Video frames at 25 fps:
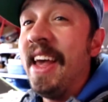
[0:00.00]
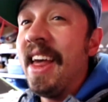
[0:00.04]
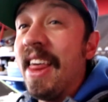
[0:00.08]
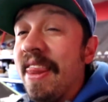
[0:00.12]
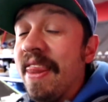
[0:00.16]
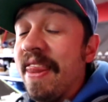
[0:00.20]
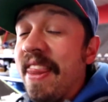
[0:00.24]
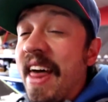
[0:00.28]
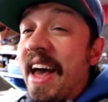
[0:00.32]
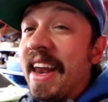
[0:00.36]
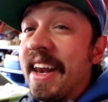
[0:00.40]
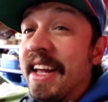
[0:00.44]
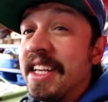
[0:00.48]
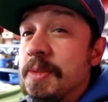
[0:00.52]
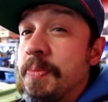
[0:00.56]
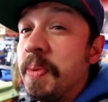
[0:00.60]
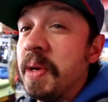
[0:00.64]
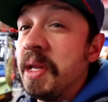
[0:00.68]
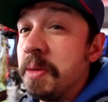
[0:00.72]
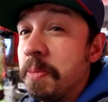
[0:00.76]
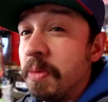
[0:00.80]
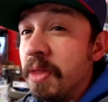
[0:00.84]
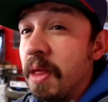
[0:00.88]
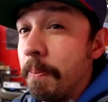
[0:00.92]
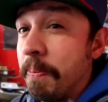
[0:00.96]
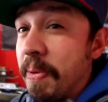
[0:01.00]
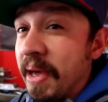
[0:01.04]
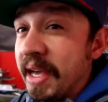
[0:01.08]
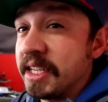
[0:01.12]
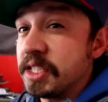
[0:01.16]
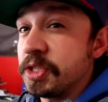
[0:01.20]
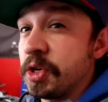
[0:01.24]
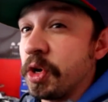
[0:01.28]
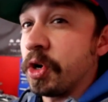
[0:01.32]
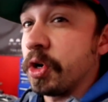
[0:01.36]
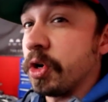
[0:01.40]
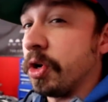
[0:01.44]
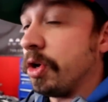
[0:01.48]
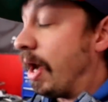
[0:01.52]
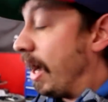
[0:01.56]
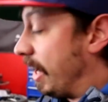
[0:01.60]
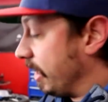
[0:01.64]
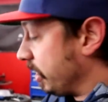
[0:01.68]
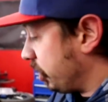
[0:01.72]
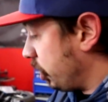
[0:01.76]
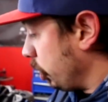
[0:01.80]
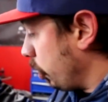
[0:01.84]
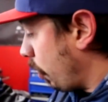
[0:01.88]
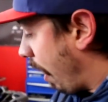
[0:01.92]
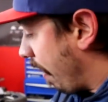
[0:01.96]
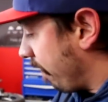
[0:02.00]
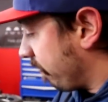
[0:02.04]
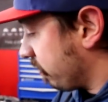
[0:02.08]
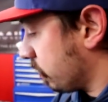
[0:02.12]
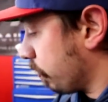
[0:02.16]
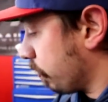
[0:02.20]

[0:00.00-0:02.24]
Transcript: That has been the biggest hurdle. I do have